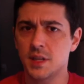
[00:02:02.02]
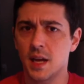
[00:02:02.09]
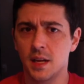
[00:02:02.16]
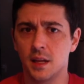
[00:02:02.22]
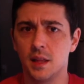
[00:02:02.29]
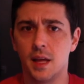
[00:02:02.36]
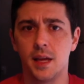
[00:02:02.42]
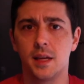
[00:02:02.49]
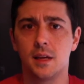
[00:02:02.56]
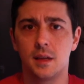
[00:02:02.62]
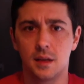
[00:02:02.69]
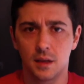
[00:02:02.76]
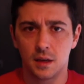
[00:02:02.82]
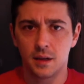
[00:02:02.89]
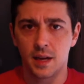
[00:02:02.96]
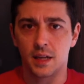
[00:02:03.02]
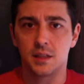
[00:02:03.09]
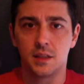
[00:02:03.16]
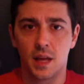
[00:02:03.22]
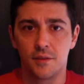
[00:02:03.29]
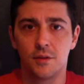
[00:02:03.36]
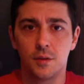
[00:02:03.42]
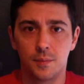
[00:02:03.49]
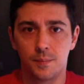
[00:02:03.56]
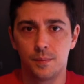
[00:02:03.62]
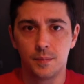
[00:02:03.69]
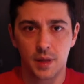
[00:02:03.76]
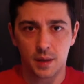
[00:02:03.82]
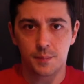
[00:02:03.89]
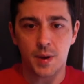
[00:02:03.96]
kind of like next level,
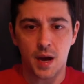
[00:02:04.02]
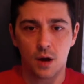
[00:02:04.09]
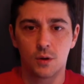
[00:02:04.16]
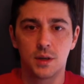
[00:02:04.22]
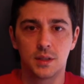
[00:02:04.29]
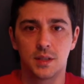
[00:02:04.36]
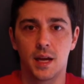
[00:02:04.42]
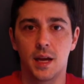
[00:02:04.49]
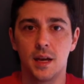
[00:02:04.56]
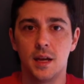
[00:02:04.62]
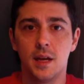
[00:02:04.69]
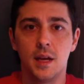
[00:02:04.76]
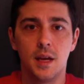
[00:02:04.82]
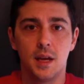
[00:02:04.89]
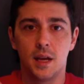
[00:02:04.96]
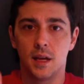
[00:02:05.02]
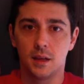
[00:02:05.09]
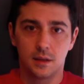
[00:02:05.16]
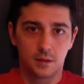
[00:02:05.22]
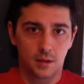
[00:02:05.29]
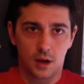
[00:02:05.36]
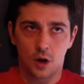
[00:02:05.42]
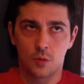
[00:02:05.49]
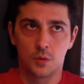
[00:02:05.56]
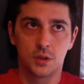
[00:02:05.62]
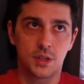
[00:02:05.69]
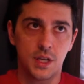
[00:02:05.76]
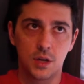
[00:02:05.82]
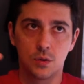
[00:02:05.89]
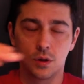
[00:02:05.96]
like power set,
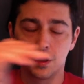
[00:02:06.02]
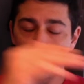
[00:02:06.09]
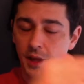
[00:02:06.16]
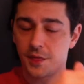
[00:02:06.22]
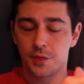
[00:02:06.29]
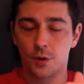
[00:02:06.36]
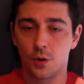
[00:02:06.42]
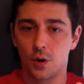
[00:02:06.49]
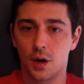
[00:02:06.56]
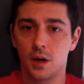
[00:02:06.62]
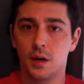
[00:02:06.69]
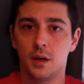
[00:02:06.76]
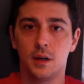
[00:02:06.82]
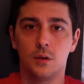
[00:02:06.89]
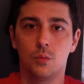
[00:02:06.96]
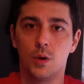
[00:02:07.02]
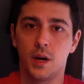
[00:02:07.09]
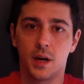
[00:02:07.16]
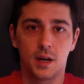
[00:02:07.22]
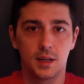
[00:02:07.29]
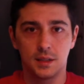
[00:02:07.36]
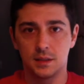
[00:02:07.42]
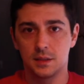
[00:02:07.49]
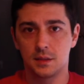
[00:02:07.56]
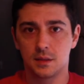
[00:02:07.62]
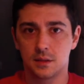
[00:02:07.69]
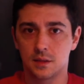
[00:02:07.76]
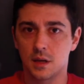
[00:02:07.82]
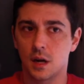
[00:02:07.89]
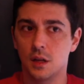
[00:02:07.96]
almost equal like Thor. Whereas
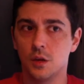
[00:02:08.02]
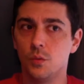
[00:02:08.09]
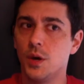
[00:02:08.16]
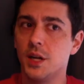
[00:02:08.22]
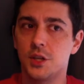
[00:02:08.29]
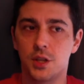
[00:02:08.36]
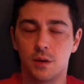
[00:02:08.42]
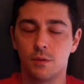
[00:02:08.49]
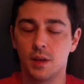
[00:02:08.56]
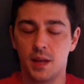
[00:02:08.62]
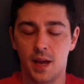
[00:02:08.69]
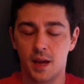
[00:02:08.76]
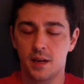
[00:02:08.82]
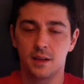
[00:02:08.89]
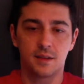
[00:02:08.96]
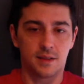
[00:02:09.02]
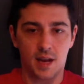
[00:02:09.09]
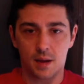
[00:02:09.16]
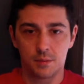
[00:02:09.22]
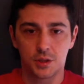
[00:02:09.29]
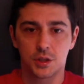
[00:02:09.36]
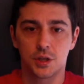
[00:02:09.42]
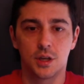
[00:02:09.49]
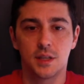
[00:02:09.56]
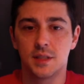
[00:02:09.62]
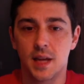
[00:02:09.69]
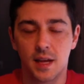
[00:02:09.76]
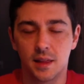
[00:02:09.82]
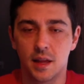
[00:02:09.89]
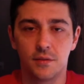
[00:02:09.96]
Scarlet Witch, they really hadn't established her as
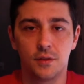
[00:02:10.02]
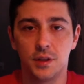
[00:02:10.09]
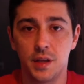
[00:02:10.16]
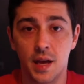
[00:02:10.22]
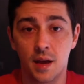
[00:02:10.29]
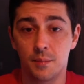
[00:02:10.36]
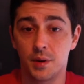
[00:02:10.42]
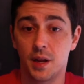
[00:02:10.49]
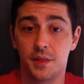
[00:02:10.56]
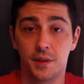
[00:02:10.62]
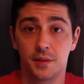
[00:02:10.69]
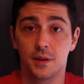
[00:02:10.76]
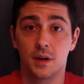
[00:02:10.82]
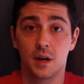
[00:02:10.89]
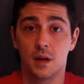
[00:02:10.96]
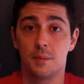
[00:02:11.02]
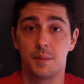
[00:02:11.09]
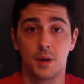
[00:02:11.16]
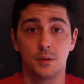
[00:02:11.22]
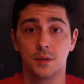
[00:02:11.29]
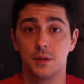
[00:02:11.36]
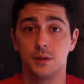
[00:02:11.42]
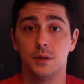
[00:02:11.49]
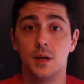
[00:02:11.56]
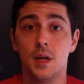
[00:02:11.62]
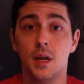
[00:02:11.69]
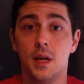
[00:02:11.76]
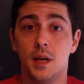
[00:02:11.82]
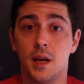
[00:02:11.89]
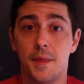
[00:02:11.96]
that level yet, but I think they're gonna about to,
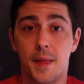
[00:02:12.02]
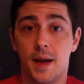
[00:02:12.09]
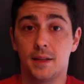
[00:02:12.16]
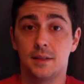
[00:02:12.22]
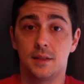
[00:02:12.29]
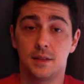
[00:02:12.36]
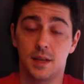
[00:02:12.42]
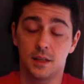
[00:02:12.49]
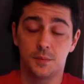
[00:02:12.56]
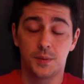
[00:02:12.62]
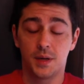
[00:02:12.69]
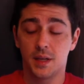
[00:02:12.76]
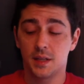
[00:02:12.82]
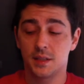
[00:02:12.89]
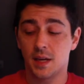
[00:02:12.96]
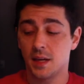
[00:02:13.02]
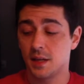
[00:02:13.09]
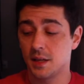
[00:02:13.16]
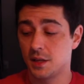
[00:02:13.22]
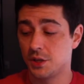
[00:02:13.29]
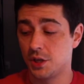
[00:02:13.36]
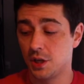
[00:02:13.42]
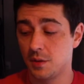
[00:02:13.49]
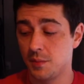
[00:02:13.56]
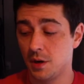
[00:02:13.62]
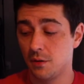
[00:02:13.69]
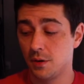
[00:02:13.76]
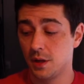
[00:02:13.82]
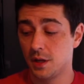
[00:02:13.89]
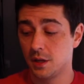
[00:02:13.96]
and that's that's pretty exciting because she can be
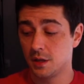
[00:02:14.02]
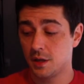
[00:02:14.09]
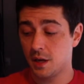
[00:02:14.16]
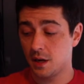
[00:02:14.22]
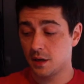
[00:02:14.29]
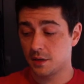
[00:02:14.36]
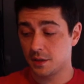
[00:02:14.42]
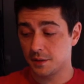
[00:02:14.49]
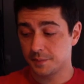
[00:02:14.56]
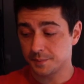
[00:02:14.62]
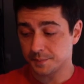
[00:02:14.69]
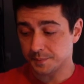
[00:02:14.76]
a really good character.